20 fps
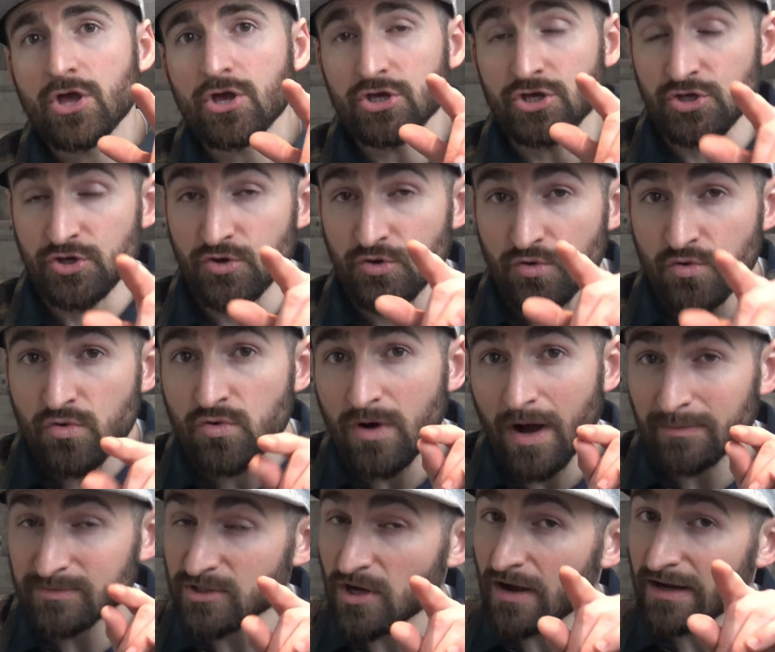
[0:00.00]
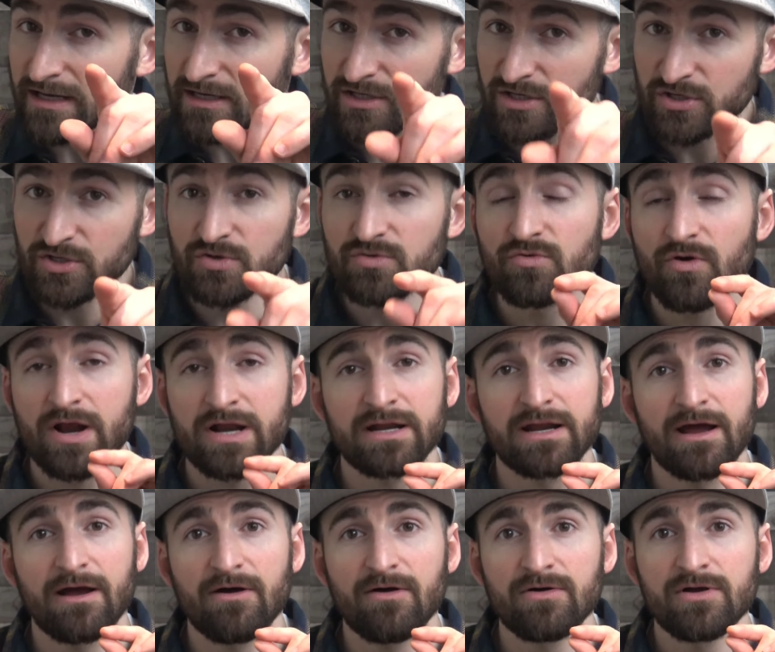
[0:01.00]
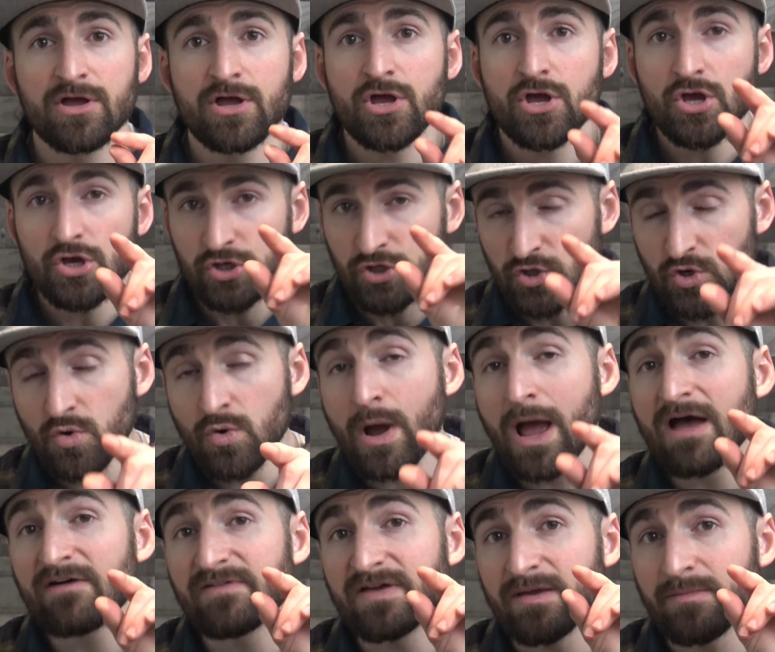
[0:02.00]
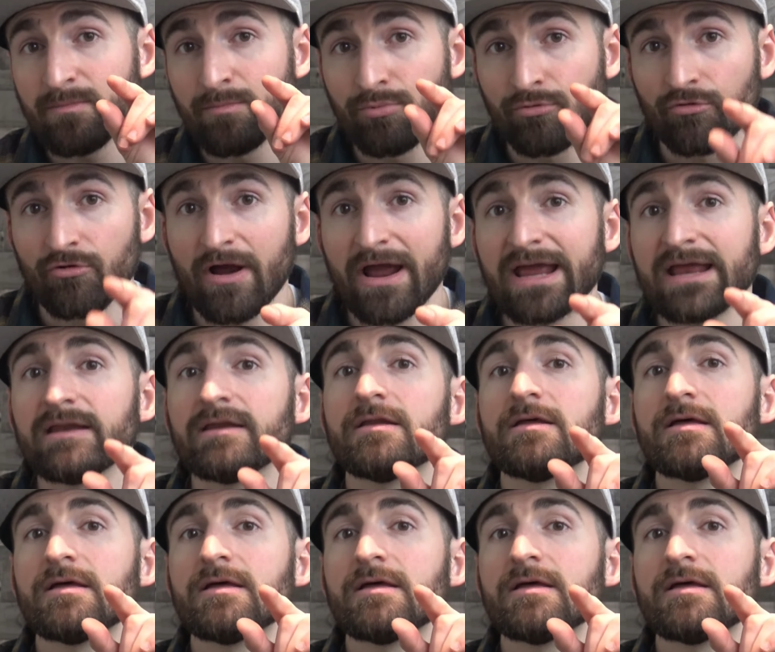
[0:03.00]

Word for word: You, I'm talking to you right now, you have a bright